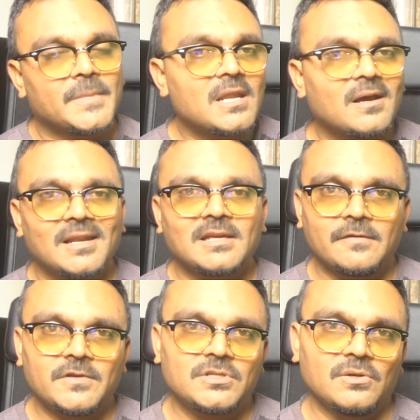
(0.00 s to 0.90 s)
not gonna
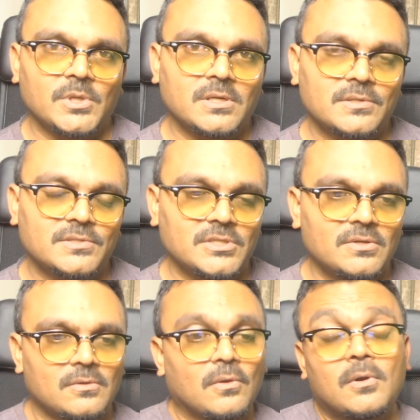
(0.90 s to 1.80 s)
give it to you because
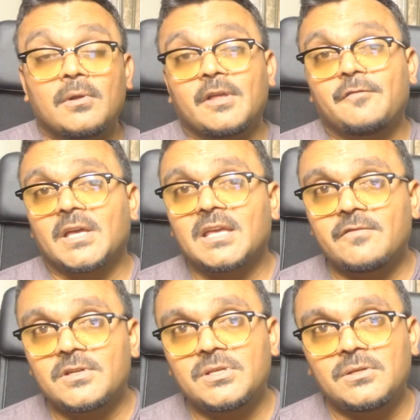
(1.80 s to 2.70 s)
or if they
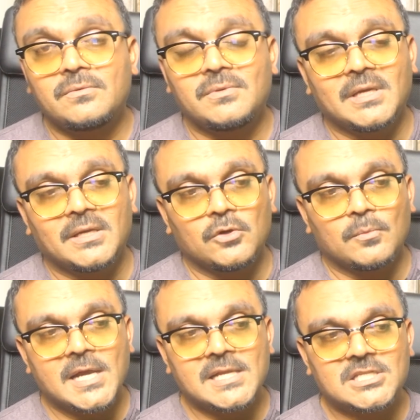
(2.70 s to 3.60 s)
give it to you, you
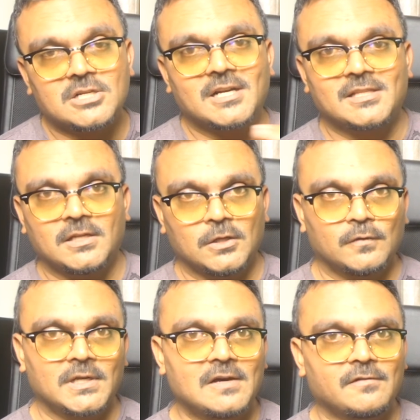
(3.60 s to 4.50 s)
might start at a
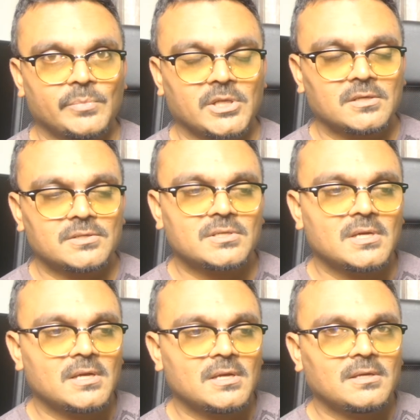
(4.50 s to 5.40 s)
lower level because
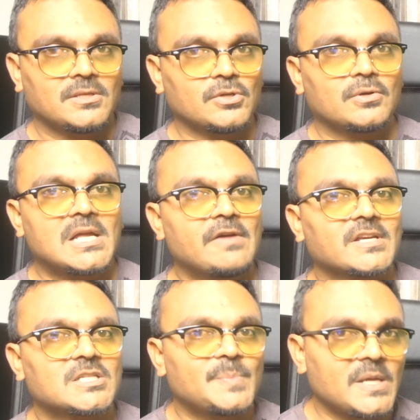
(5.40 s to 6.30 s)
you don't have
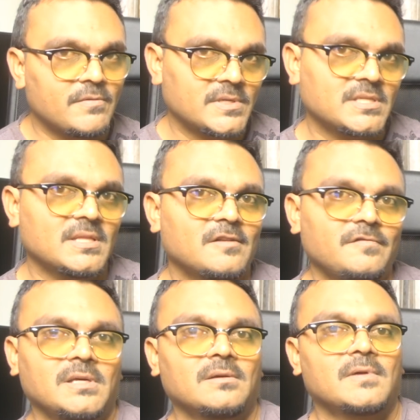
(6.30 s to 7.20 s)
experience in that
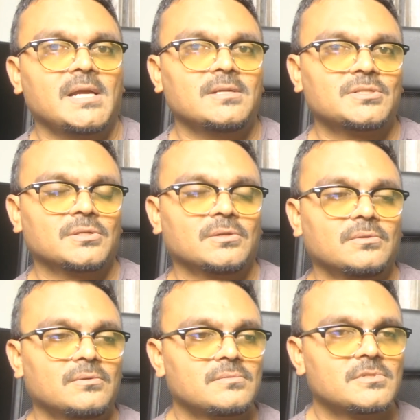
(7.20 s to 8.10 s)
field, right?
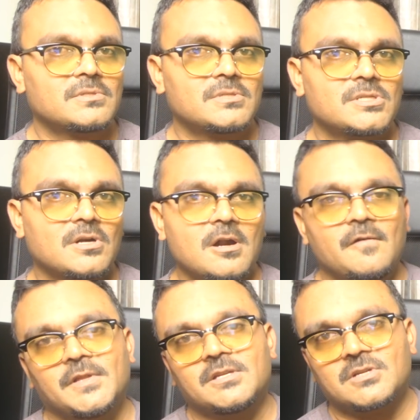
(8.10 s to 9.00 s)
So
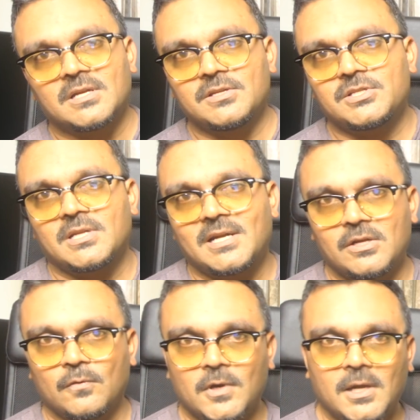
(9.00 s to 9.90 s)
start with a transition at
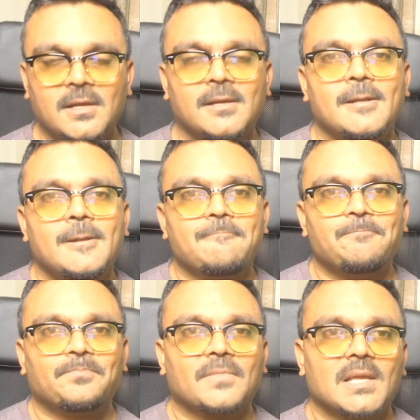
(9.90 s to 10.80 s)
your work.
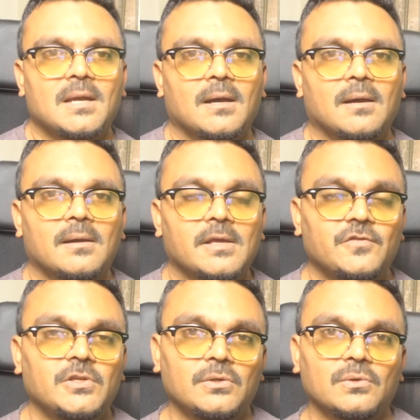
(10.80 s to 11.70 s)

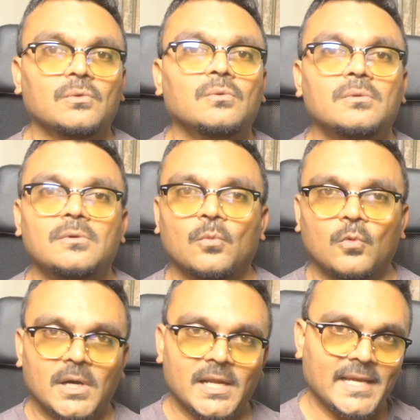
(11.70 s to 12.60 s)
If you
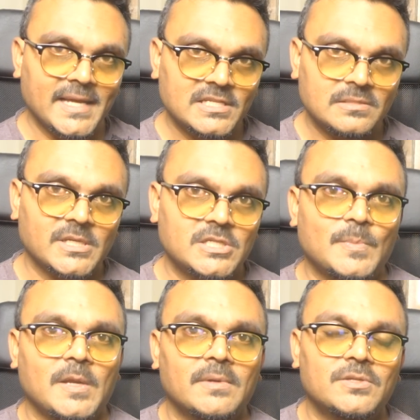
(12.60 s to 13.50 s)
want to gain some
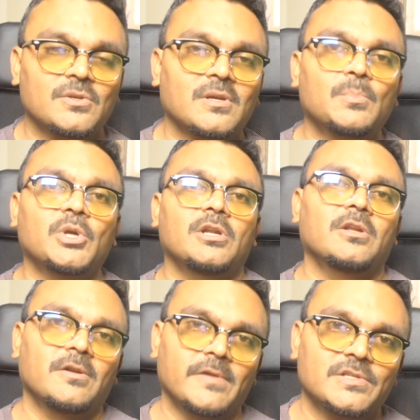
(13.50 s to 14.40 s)
experience, so you can put it
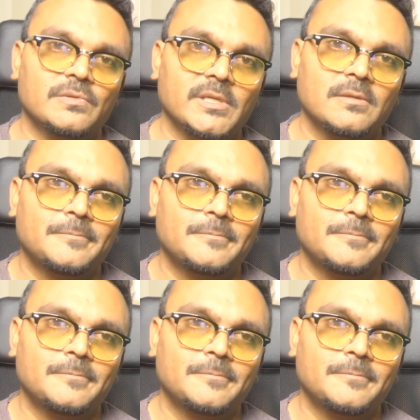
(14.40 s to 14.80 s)
on your resume.